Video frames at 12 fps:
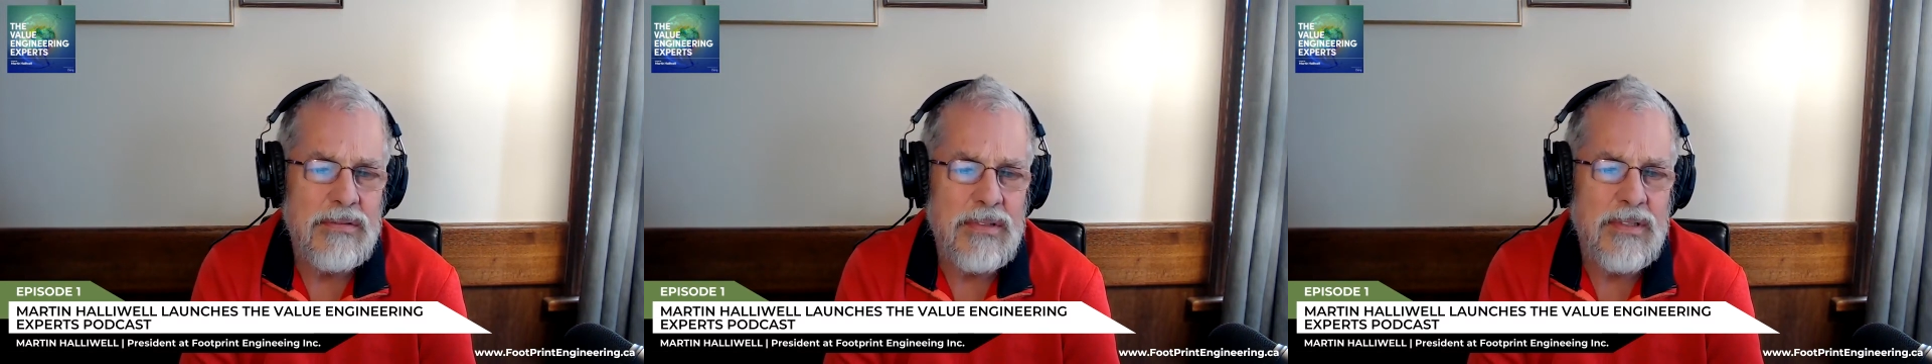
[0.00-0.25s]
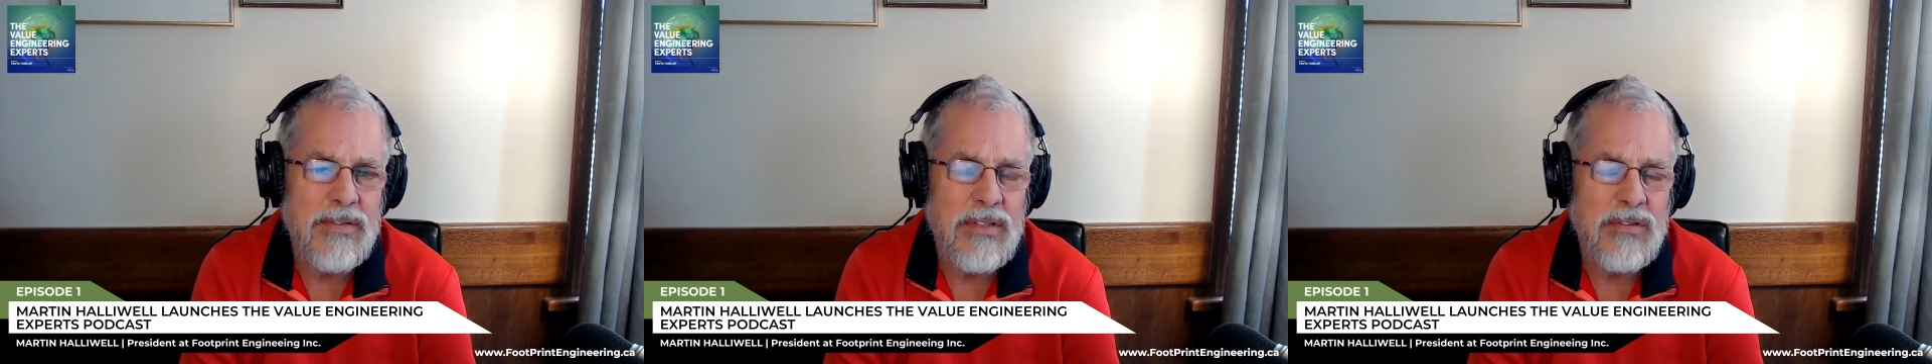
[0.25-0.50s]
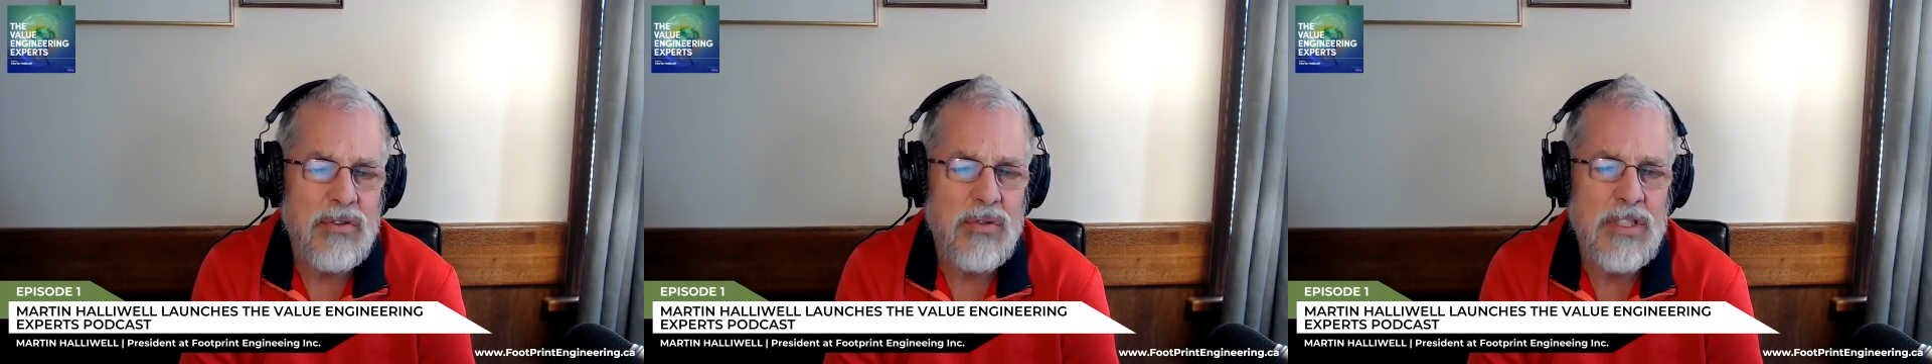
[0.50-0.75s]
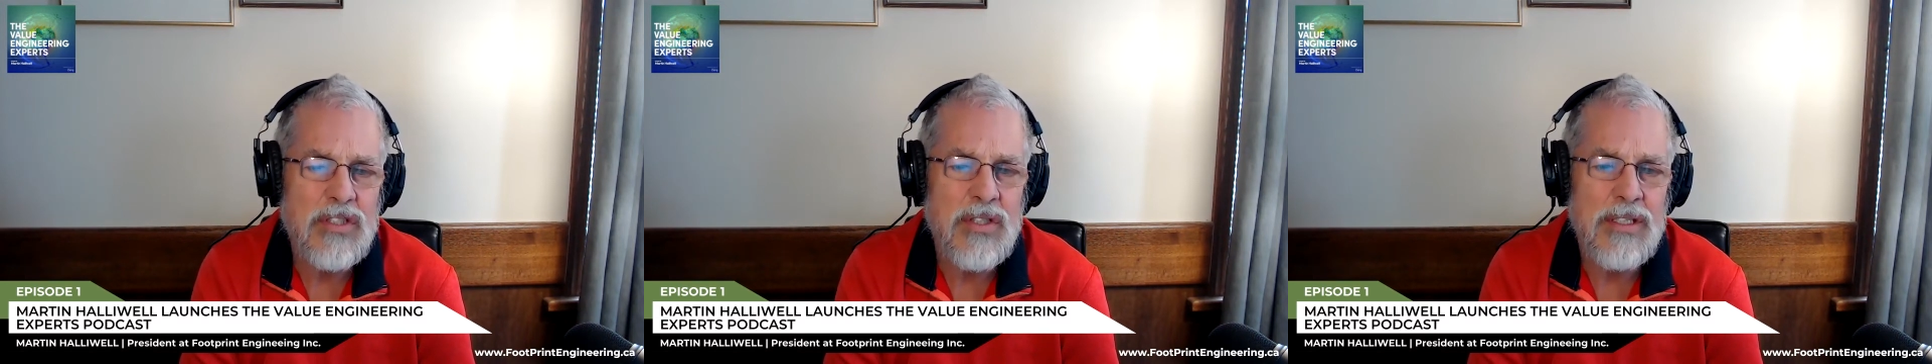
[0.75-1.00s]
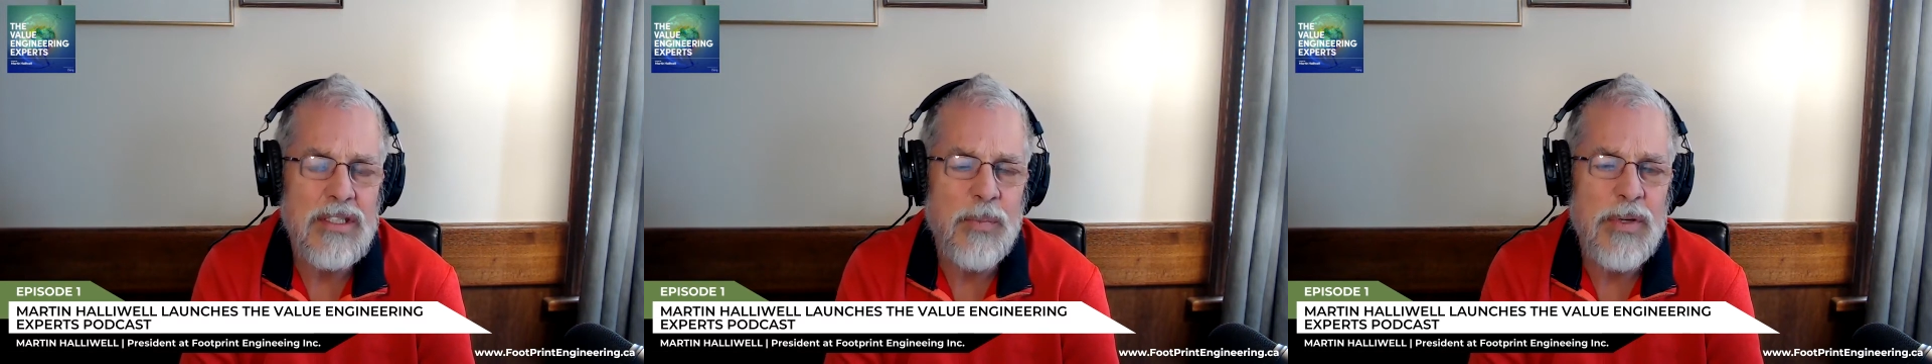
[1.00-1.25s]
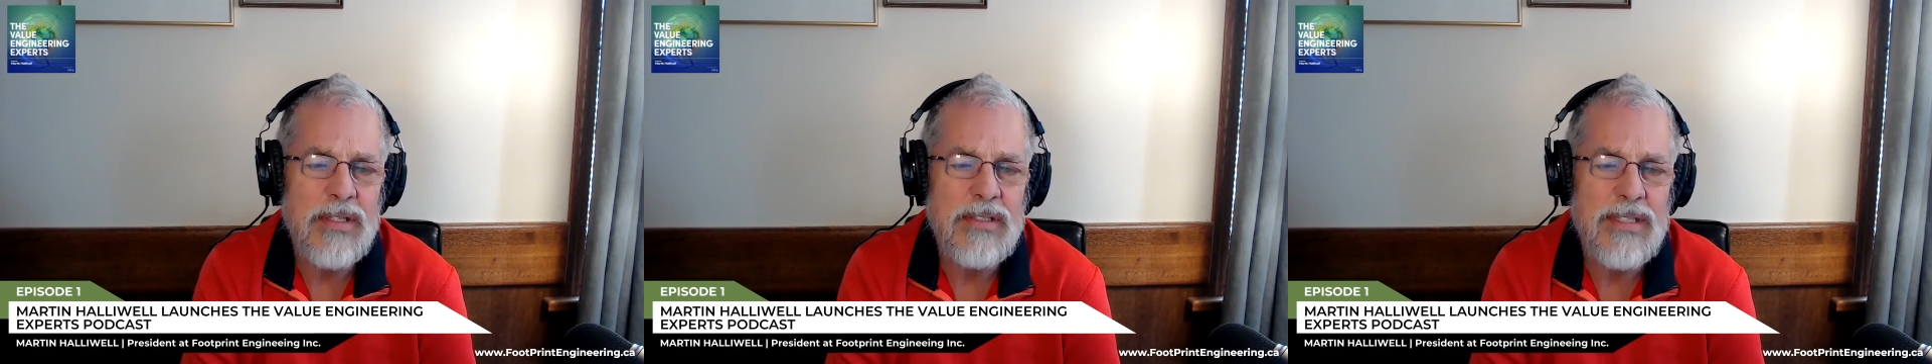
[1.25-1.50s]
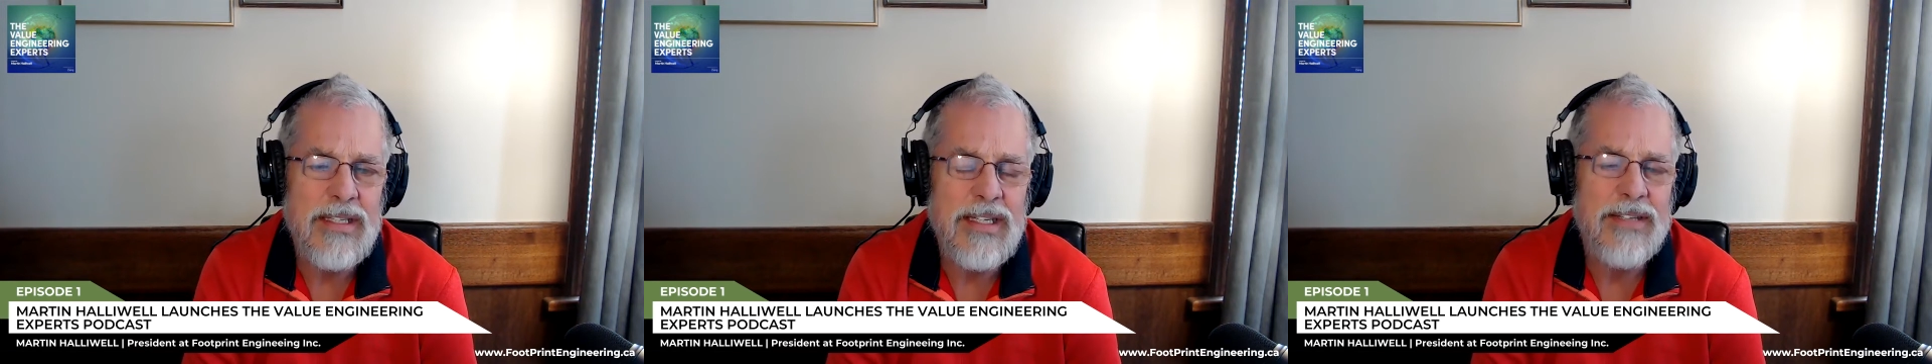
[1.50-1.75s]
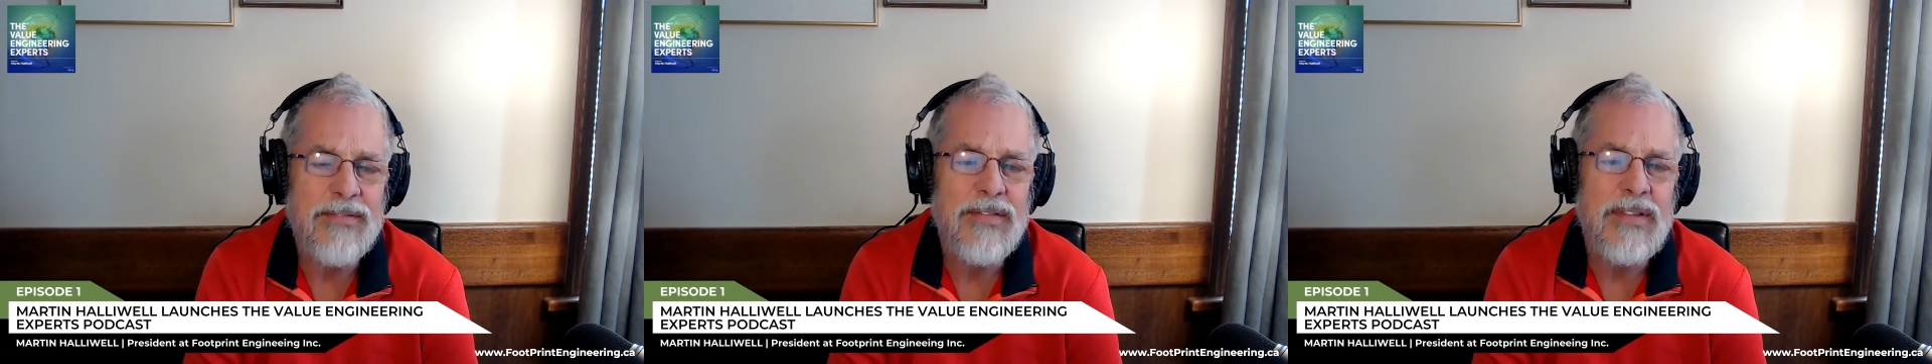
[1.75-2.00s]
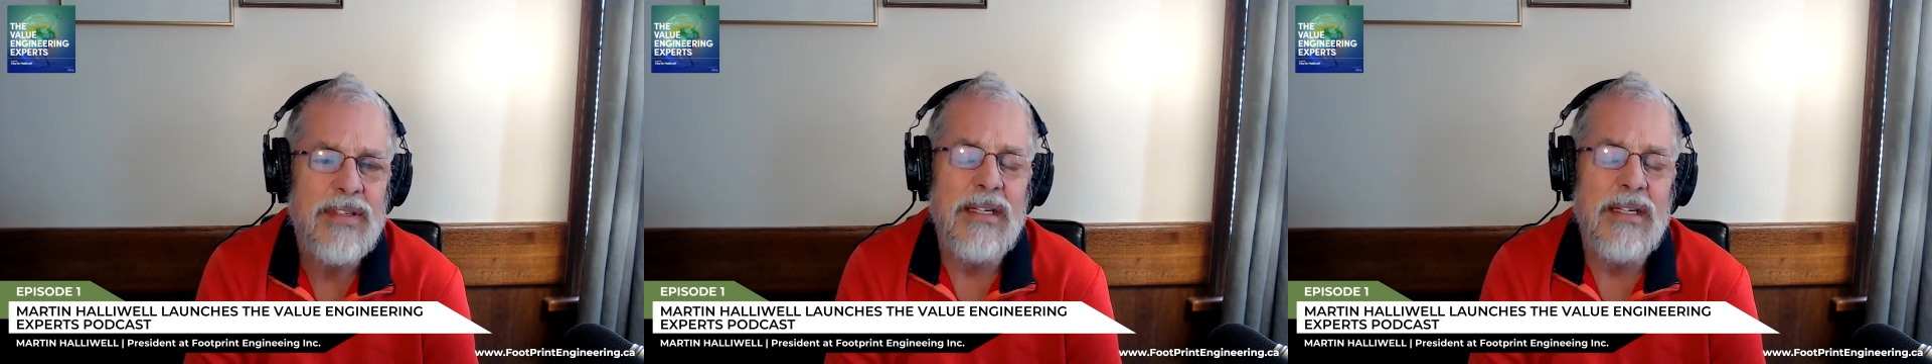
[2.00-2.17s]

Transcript: of construction experience that I've